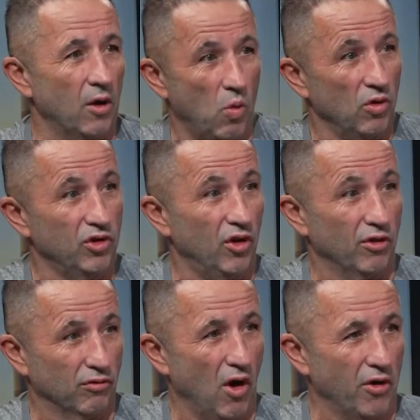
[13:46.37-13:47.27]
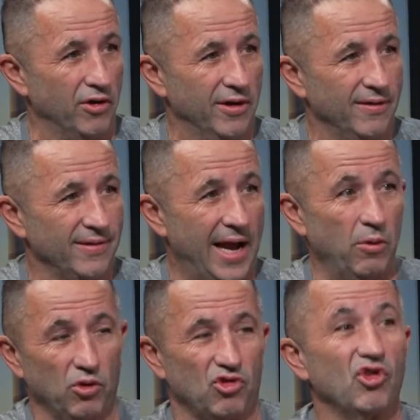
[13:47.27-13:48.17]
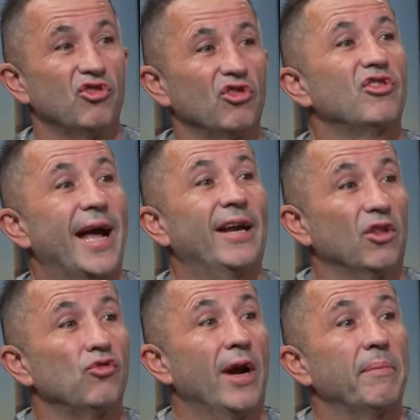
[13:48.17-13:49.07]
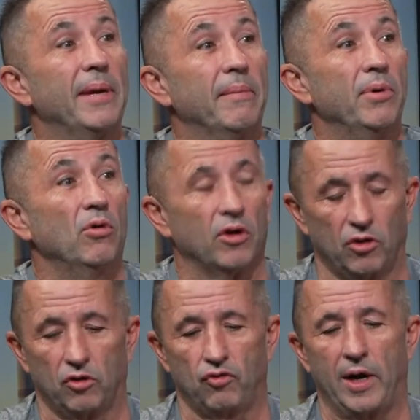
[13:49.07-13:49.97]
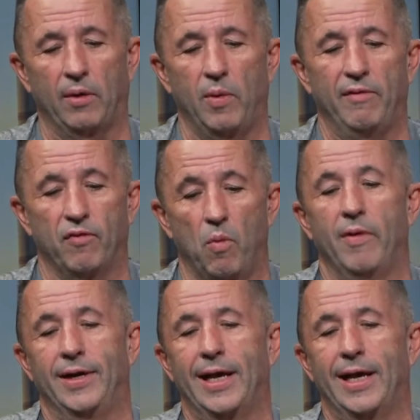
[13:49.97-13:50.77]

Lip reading: It wasn't on the road, and it was just the start of the track being built, because the track went from where